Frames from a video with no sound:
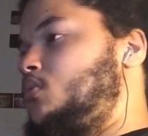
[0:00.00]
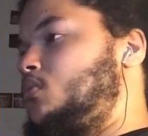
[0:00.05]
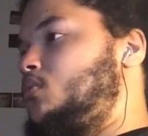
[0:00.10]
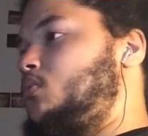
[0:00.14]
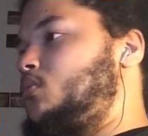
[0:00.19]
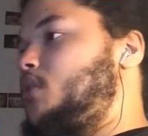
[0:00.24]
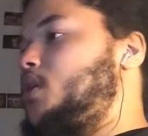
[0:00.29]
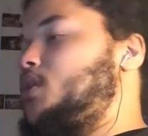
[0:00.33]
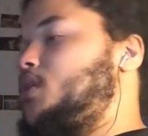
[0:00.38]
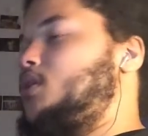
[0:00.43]

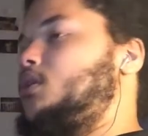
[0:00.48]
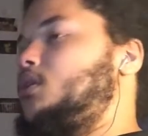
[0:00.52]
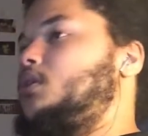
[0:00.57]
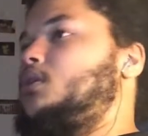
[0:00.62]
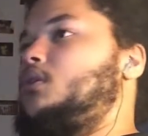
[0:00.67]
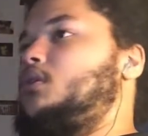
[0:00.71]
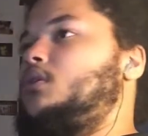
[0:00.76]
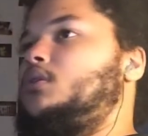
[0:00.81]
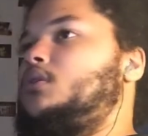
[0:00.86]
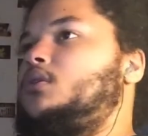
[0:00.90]

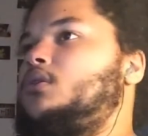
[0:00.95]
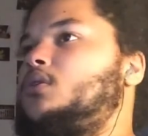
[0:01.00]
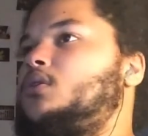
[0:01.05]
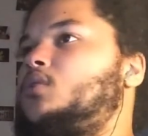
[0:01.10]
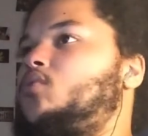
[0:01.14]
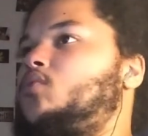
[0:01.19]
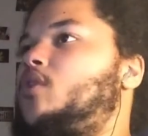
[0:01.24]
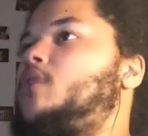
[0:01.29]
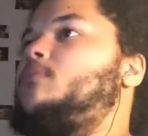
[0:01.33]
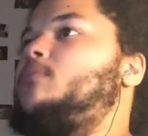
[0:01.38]
wrestling
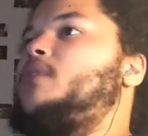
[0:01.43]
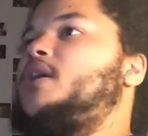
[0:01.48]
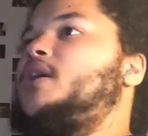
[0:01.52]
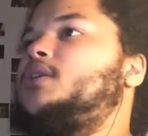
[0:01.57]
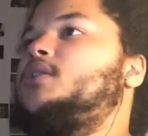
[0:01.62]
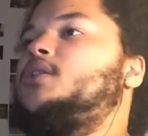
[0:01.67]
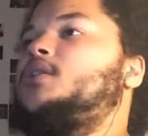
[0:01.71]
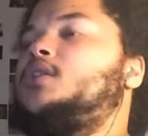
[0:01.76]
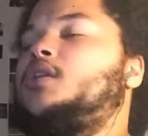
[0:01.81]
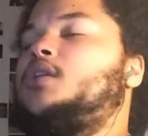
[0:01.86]
Great
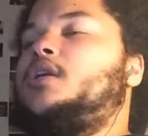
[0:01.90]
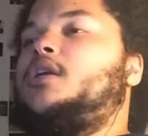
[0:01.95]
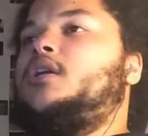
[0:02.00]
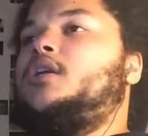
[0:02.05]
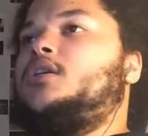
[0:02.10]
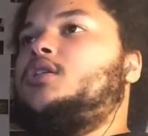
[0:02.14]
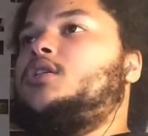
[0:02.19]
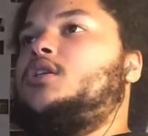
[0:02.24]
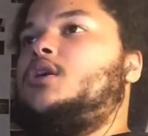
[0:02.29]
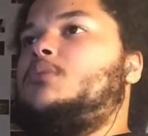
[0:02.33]
matches in
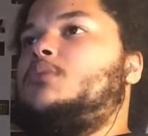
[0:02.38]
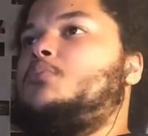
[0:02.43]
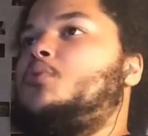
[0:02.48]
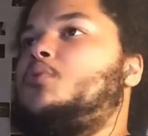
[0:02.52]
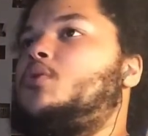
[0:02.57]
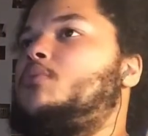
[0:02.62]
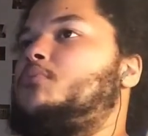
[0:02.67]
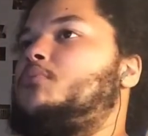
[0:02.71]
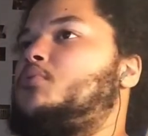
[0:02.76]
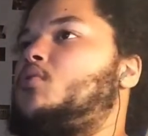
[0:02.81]
NXT.
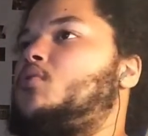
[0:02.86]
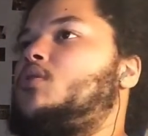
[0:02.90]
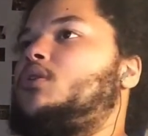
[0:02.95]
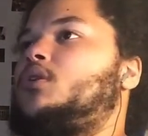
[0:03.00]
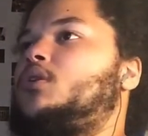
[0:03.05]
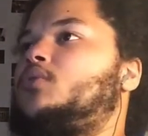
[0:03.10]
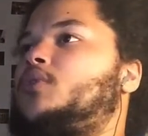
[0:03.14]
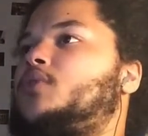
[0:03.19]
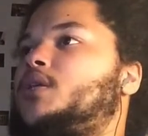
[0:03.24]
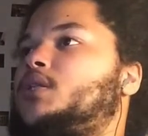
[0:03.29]
More
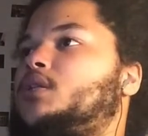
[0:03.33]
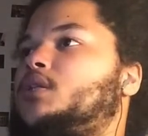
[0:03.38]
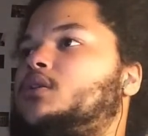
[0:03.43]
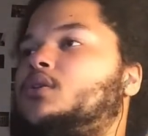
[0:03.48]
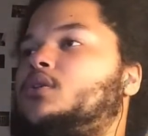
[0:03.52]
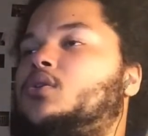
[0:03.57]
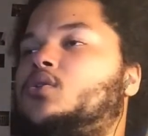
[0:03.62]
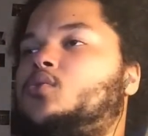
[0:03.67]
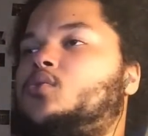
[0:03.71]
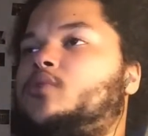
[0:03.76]
importantly, wrestling
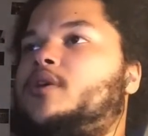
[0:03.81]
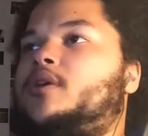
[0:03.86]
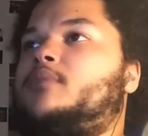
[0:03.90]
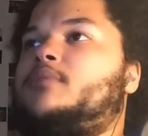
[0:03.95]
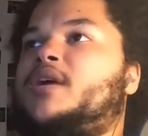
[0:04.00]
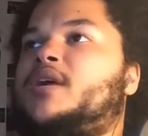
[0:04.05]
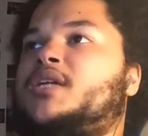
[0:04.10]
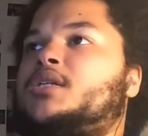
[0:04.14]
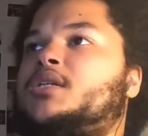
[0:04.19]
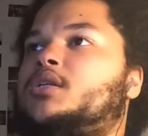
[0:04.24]
a great
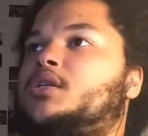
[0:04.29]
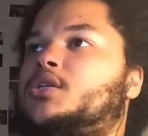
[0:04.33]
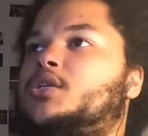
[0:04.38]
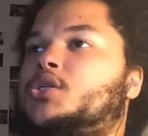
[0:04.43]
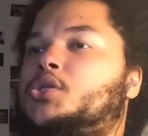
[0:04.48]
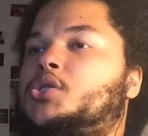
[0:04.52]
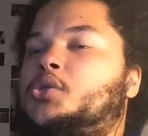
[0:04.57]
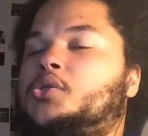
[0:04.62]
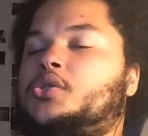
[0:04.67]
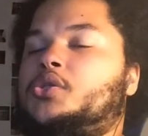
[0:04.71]
match
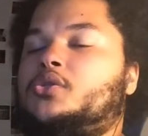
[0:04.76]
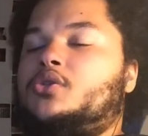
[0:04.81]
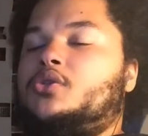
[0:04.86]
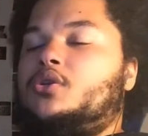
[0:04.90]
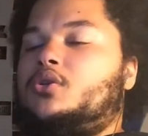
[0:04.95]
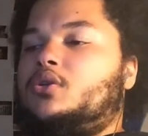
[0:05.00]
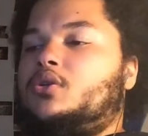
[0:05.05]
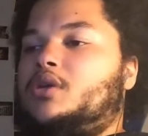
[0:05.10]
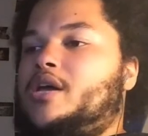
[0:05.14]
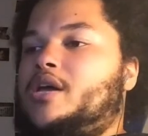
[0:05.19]
against Jushin
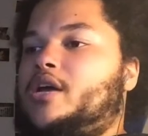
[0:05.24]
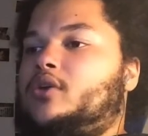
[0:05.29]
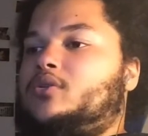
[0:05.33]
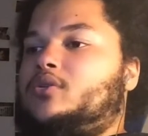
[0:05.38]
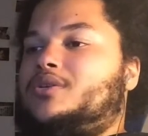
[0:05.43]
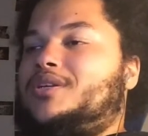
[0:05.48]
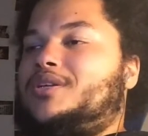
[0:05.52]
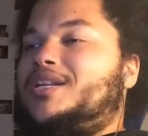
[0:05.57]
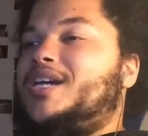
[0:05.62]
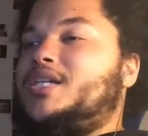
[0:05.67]
Thunder Liger,
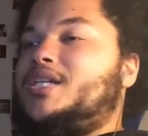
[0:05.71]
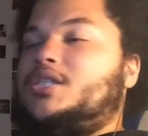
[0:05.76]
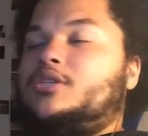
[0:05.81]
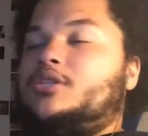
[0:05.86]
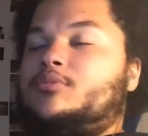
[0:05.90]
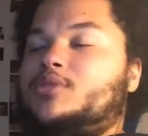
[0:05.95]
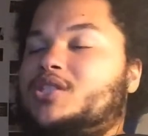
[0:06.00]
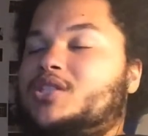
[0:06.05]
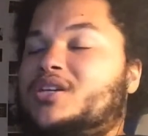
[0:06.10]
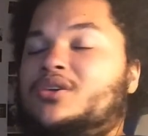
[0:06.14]
the legend
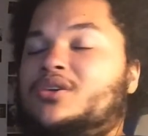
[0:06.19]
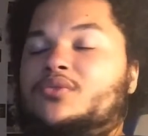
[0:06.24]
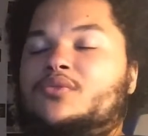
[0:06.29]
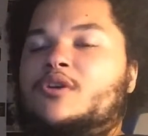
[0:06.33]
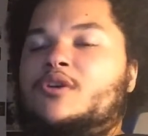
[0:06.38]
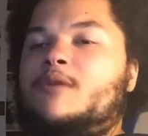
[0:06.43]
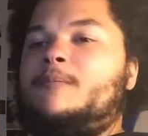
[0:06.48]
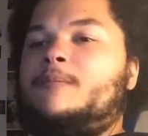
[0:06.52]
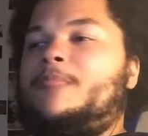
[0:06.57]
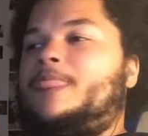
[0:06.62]
himself,
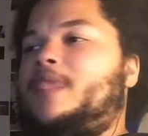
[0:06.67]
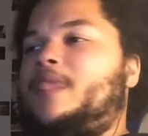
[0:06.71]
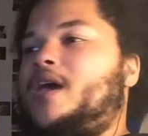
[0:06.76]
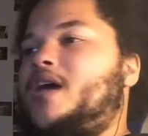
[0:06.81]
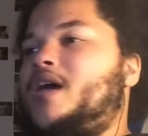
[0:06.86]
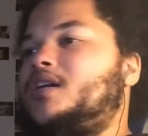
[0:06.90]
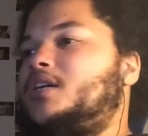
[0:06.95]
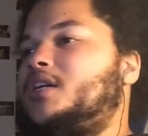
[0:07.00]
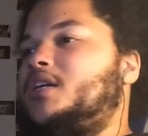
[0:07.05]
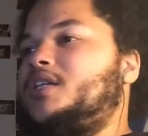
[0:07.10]

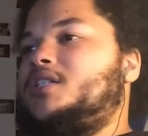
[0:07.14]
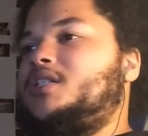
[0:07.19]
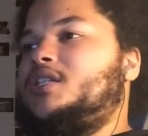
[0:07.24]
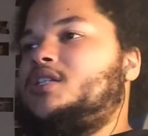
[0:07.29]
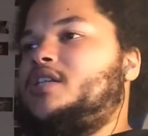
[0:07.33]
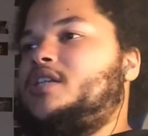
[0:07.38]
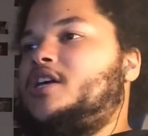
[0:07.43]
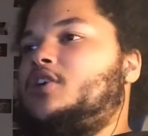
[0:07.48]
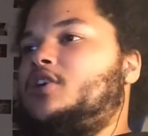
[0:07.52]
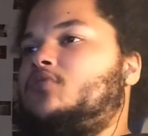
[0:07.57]
at NXT
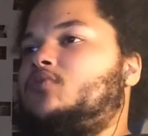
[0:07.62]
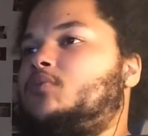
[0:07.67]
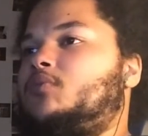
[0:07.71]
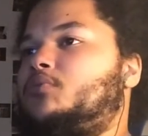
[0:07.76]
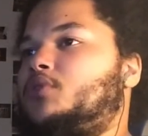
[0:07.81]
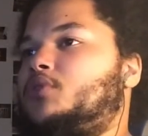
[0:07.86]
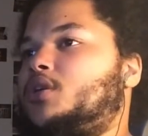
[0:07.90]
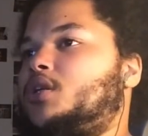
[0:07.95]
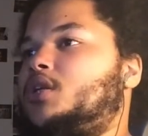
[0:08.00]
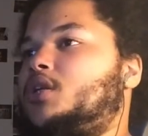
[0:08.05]
TakeOver
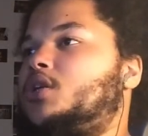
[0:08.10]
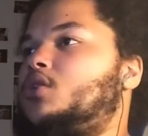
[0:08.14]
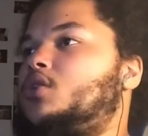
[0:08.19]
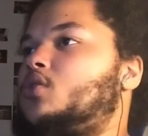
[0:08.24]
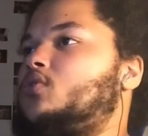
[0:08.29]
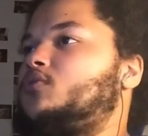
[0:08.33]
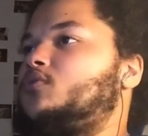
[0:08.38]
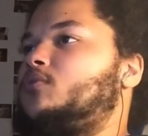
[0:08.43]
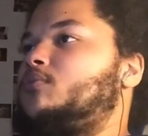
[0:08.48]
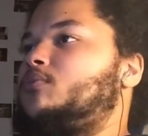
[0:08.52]
Brooklyn. He
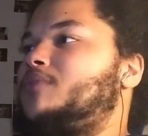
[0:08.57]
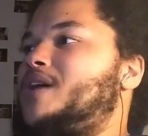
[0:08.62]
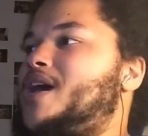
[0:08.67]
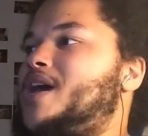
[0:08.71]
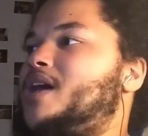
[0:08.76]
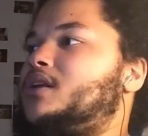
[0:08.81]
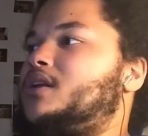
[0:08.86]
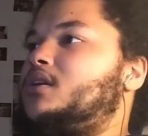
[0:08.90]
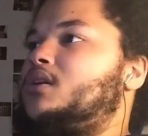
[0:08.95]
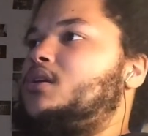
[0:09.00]
goes from
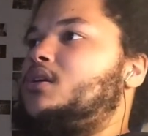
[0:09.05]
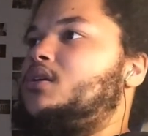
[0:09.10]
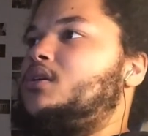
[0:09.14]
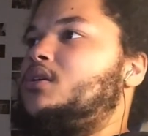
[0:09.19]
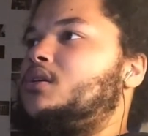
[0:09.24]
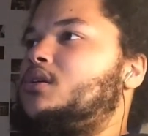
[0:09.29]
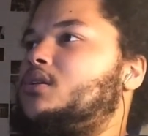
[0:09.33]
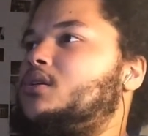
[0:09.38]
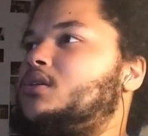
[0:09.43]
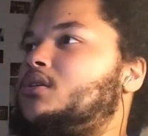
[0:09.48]
that
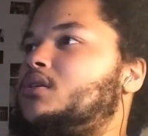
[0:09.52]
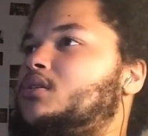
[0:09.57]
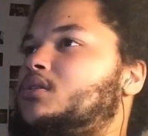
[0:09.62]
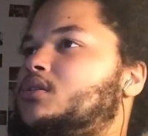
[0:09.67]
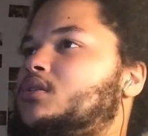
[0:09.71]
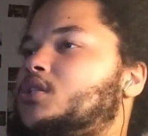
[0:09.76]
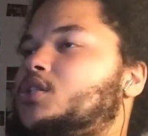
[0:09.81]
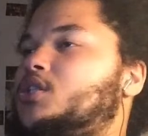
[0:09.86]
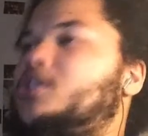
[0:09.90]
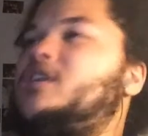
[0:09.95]

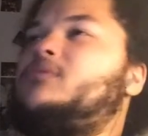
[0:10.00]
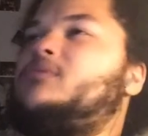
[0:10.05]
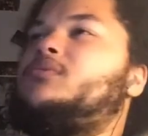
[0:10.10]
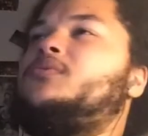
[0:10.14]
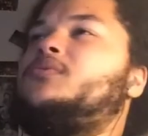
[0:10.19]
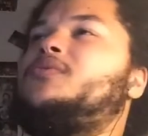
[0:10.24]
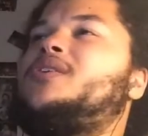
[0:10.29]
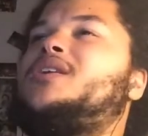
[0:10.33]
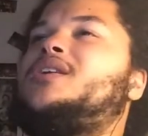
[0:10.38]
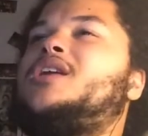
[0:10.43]
to shaving
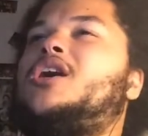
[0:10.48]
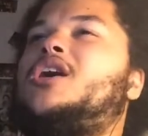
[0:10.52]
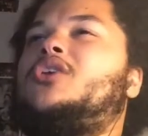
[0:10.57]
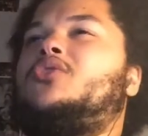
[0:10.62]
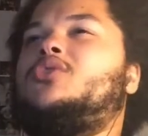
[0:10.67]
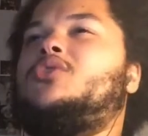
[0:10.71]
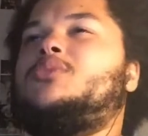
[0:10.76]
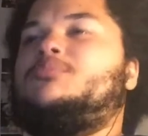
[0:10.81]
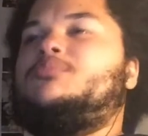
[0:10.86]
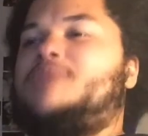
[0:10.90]

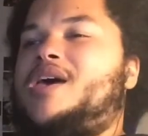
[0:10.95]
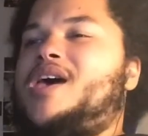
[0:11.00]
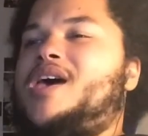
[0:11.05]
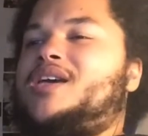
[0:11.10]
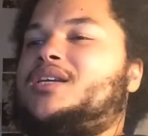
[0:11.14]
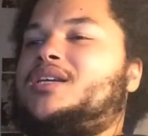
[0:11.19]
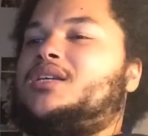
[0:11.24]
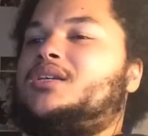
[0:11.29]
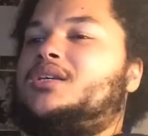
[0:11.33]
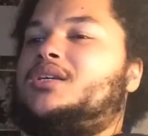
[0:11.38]
Fandango's
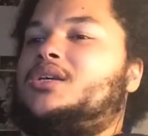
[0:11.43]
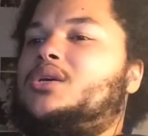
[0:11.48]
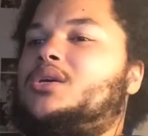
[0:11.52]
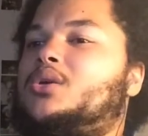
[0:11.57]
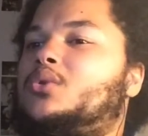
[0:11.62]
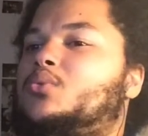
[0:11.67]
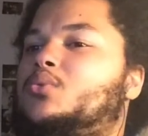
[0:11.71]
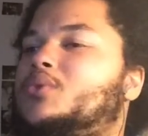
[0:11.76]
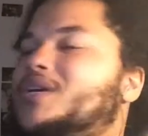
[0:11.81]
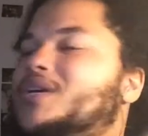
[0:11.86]
back.
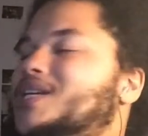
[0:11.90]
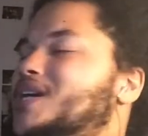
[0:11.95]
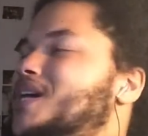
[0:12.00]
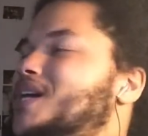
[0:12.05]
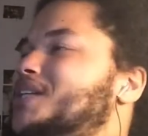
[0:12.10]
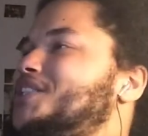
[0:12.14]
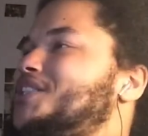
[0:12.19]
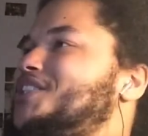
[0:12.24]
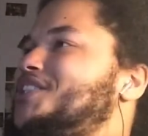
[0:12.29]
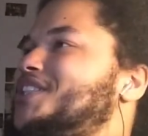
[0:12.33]
What
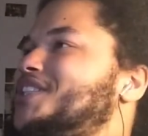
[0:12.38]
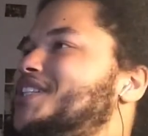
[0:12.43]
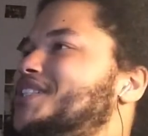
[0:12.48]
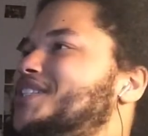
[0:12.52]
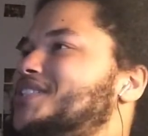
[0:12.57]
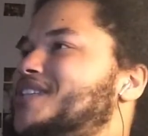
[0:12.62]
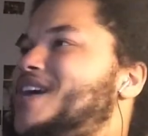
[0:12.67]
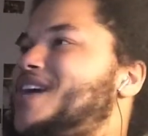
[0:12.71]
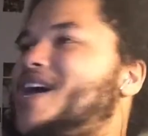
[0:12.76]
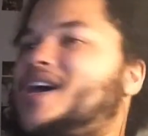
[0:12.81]
kind of shit
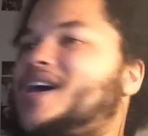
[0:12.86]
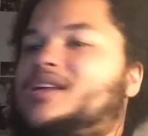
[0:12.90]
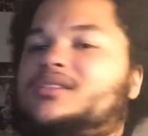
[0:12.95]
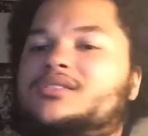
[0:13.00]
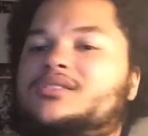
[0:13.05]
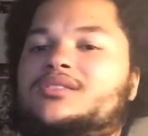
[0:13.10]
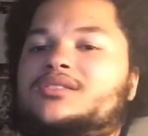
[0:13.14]
is that?